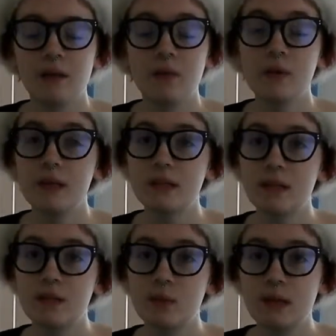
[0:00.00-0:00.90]
the reason
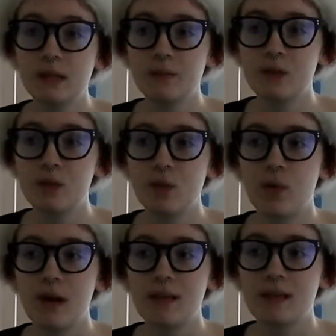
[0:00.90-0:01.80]
this week has been so
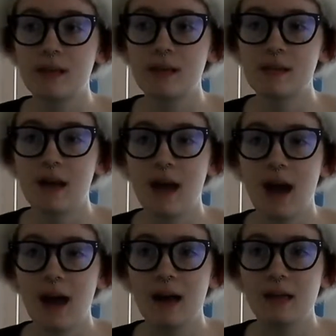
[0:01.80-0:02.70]
crazy is I
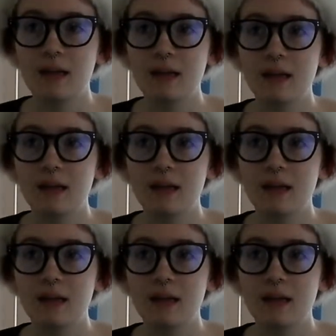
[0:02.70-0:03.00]
had